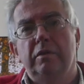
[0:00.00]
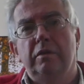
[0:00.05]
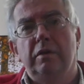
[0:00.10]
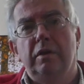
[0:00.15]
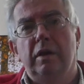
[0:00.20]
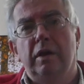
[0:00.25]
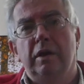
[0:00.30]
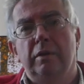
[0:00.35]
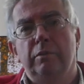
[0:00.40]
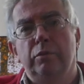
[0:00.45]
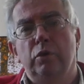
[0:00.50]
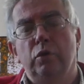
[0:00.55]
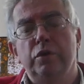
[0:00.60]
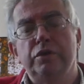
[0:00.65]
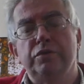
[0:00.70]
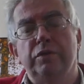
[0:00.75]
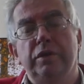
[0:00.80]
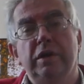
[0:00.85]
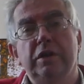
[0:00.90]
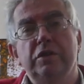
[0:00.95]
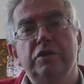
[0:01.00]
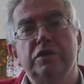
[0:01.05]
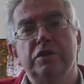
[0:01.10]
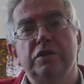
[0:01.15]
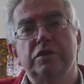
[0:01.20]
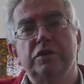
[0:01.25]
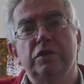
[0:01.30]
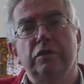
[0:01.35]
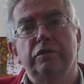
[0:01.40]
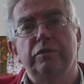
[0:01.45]
noise reduction
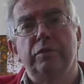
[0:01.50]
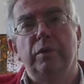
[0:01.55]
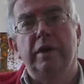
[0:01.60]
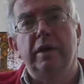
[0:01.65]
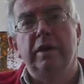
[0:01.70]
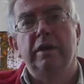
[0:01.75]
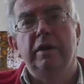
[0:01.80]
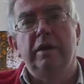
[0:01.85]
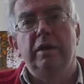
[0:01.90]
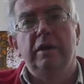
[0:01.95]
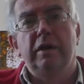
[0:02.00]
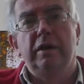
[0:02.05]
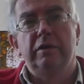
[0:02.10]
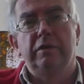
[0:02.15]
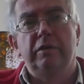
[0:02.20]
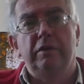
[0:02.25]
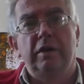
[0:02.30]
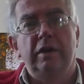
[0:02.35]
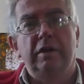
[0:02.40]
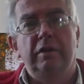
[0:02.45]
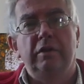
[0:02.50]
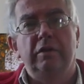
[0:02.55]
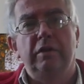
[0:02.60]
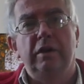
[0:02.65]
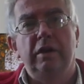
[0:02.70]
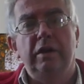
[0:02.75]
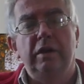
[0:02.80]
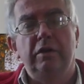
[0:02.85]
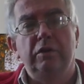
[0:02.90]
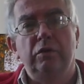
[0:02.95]
software, then
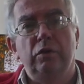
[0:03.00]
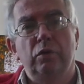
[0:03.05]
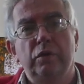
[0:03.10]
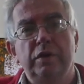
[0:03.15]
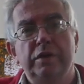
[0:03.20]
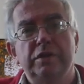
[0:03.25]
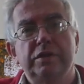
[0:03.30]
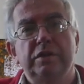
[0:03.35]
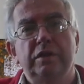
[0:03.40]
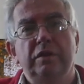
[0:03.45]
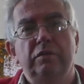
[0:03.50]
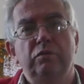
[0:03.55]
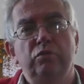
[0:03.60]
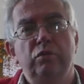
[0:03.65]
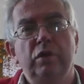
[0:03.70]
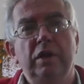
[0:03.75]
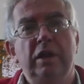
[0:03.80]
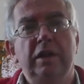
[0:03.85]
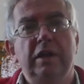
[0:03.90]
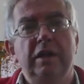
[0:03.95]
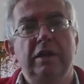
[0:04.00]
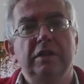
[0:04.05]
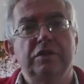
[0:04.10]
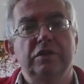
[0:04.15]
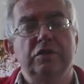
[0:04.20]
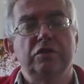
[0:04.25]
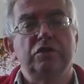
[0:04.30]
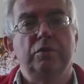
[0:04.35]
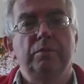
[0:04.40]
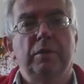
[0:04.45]
the noise really
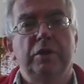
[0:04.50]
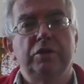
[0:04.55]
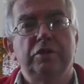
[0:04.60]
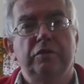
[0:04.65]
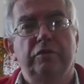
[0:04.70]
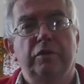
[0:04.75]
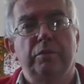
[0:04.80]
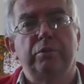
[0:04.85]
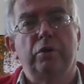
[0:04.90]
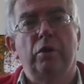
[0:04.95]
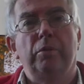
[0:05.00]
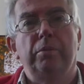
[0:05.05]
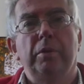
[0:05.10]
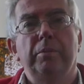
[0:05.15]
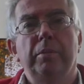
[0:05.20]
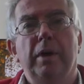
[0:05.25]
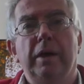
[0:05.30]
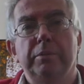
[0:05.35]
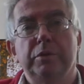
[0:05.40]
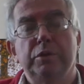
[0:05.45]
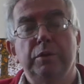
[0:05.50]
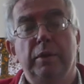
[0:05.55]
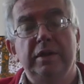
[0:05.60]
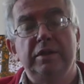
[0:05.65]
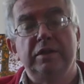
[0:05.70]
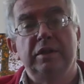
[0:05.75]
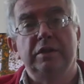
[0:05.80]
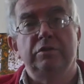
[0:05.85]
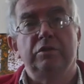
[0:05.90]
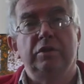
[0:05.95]
isn't too much of a problem up to
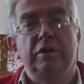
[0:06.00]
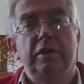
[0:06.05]
800,